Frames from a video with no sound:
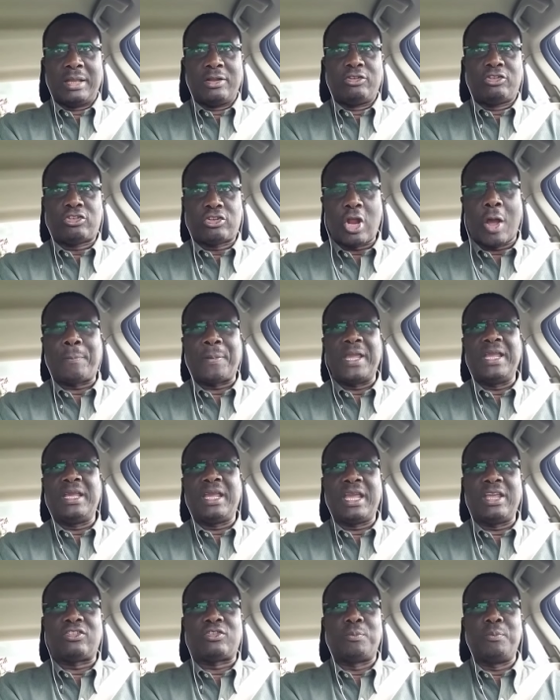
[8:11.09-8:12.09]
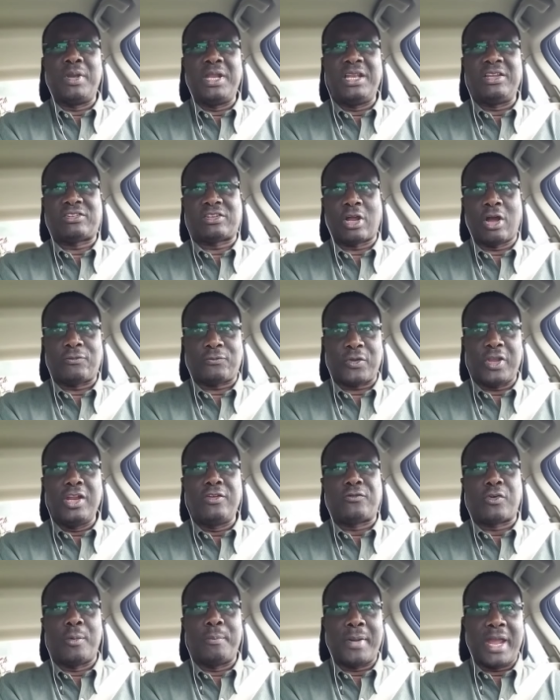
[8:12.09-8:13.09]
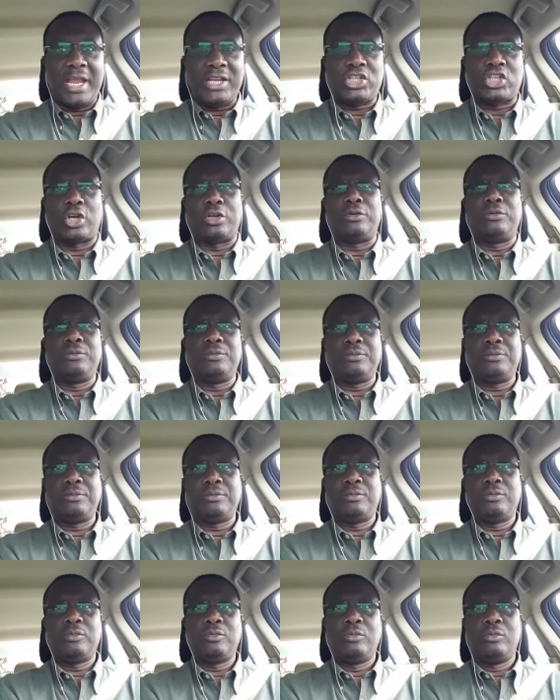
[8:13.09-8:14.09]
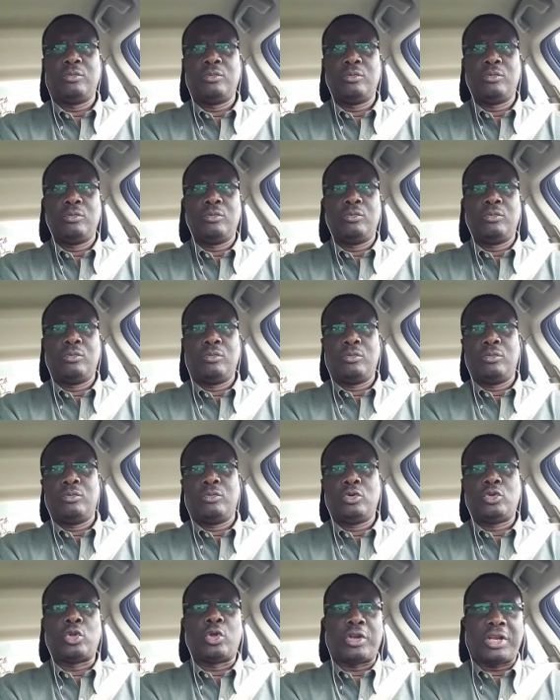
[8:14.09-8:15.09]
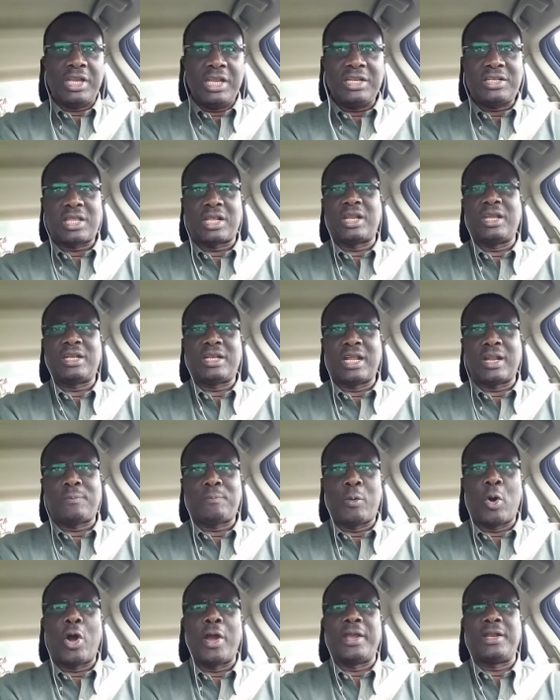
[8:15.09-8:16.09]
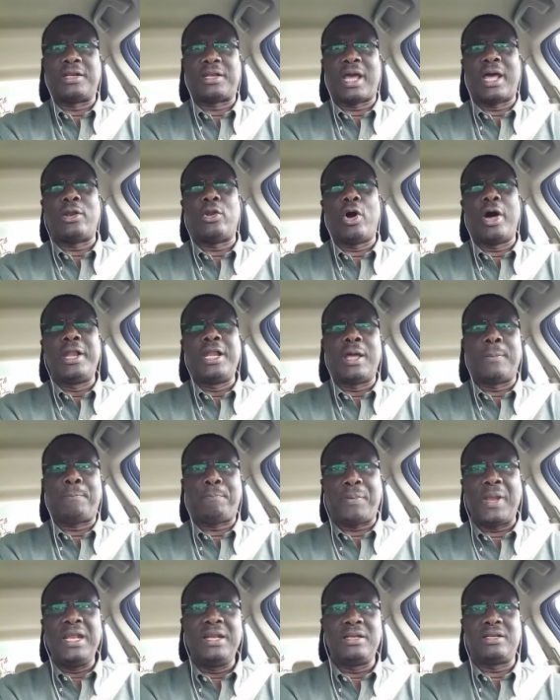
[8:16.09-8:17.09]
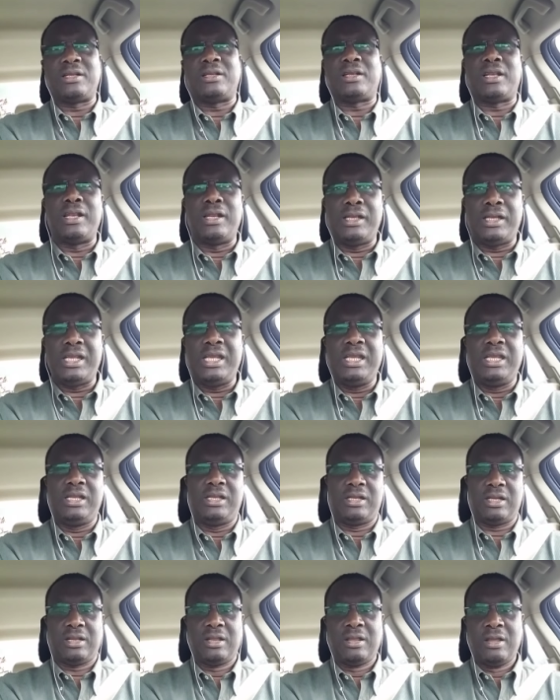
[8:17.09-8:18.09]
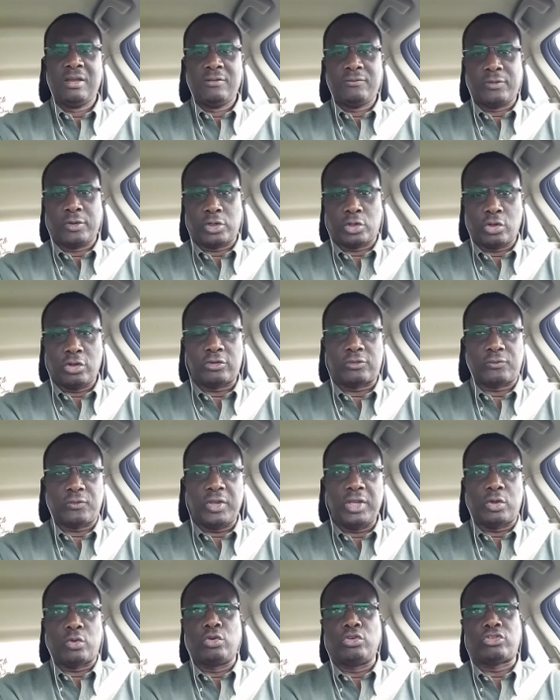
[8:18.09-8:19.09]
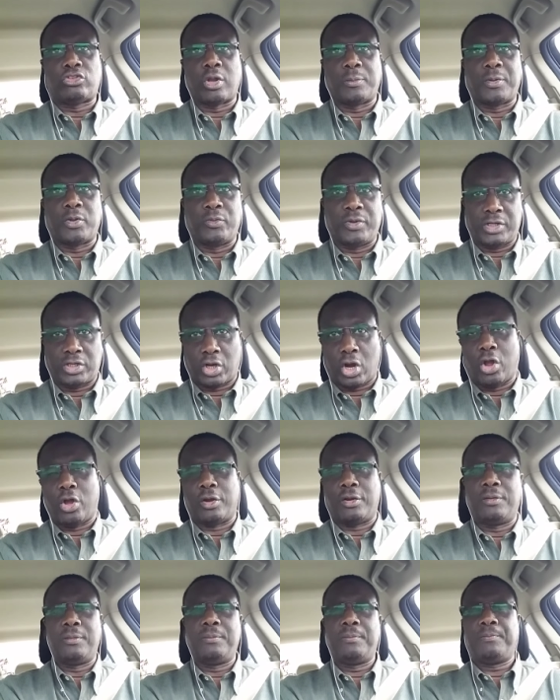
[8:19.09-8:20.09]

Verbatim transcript: stopping his Minister of Information to reiterate that point and underpin the need for those vehicles to be withdrawn,